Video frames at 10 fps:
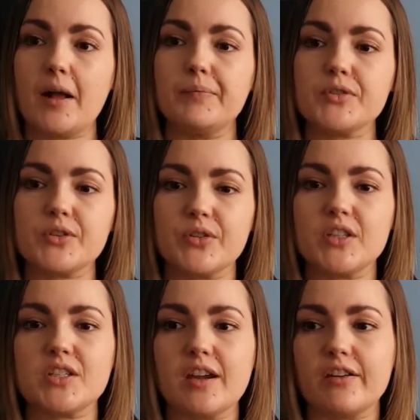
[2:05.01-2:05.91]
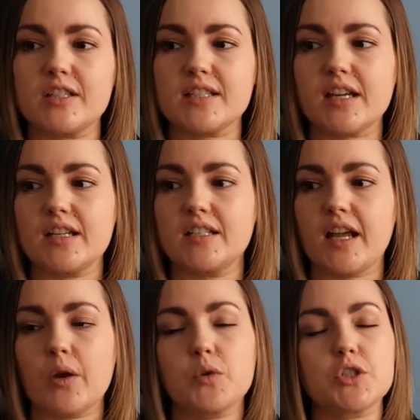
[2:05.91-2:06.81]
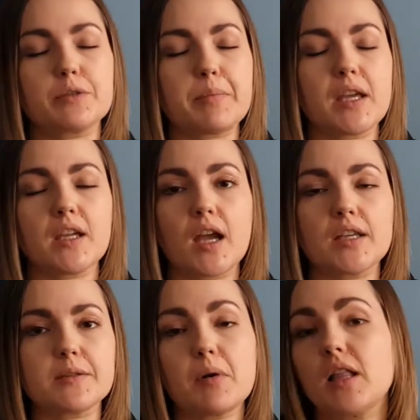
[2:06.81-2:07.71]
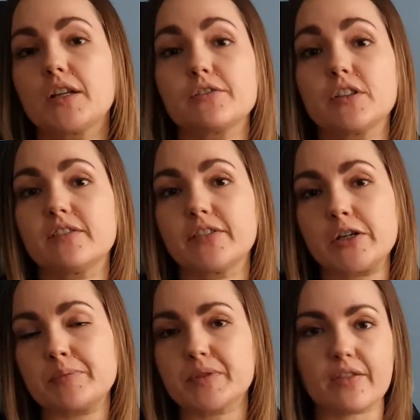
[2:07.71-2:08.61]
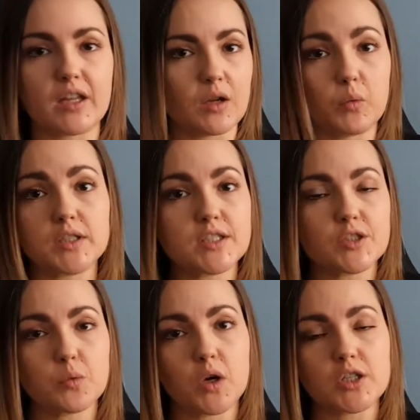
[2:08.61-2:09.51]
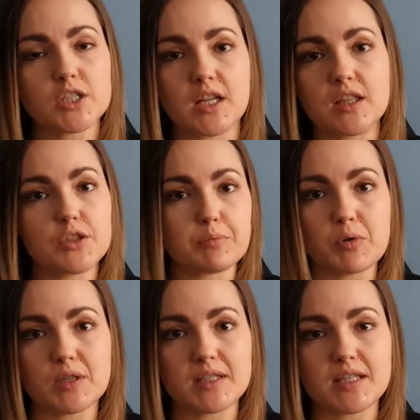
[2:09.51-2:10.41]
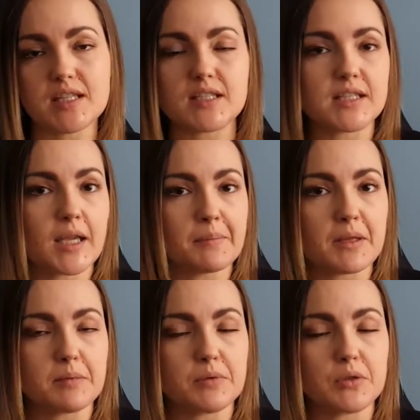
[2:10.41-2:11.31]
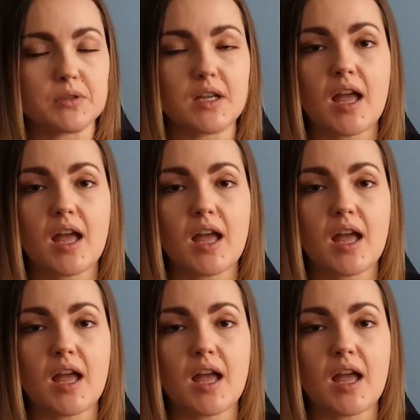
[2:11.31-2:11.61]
So this year I decided I would just pick a small handful of films that I wanted to watch in the spooky season to get me in the mood.